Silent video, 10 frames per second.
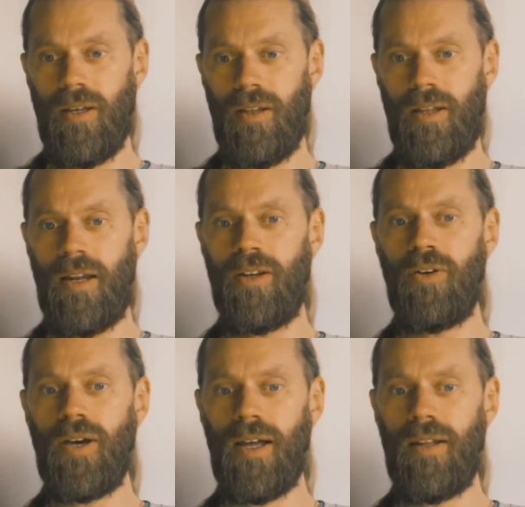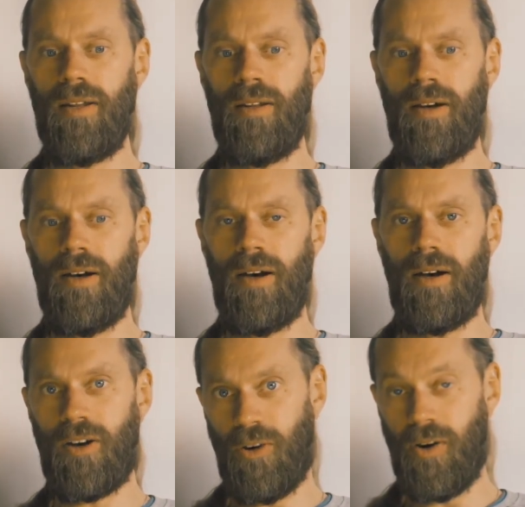then you get
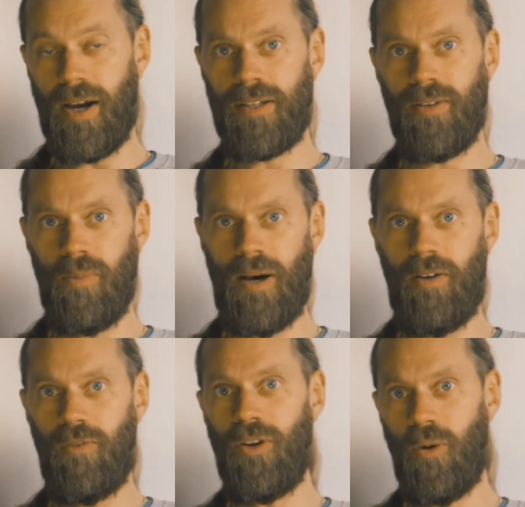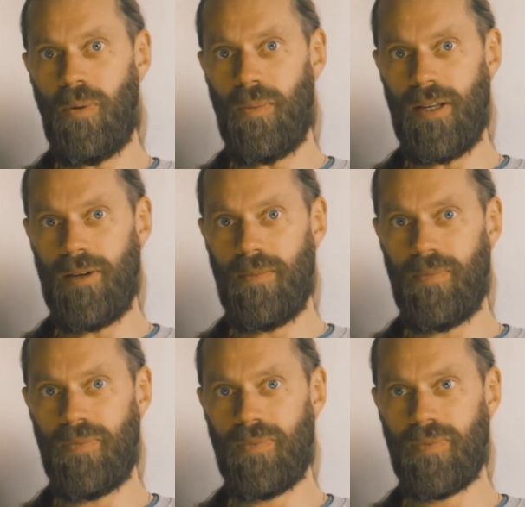the correct amount of dopamine.
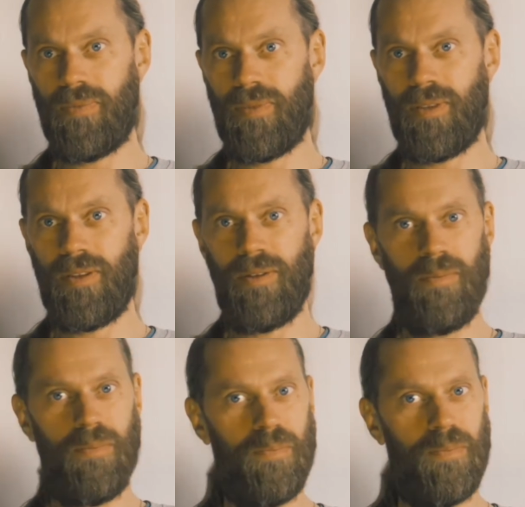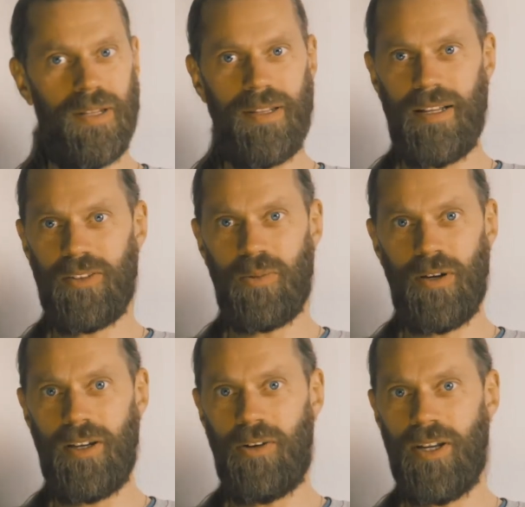But that's
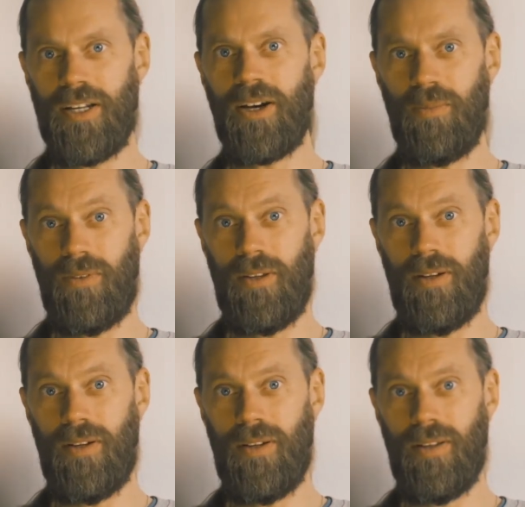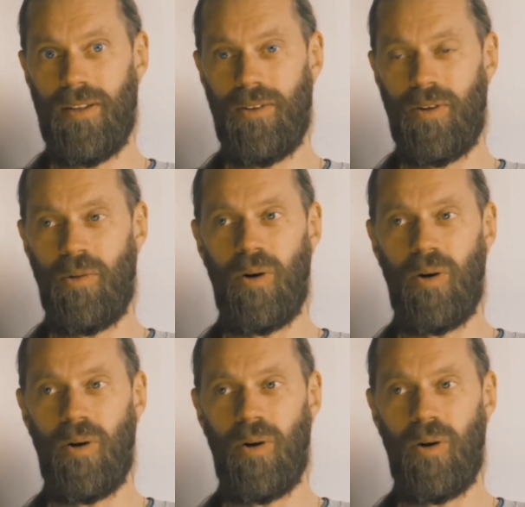where the greed comes in. We